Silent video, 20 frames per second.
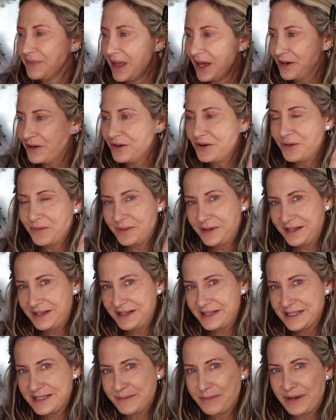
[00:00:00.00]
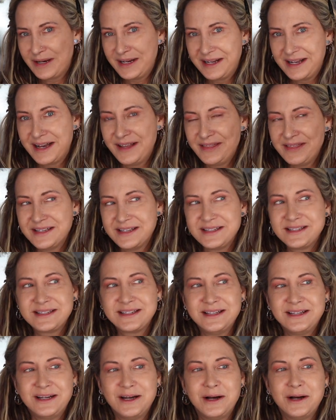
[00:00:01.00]
I don't know what it is, but I got this
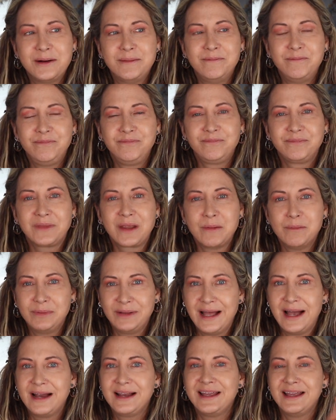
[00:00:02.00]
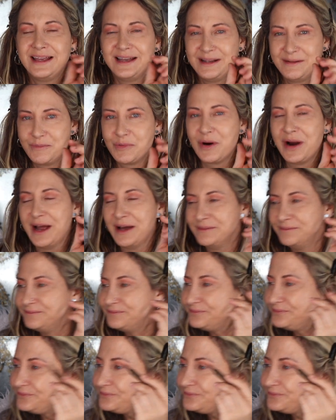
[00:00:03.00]
in black and brown.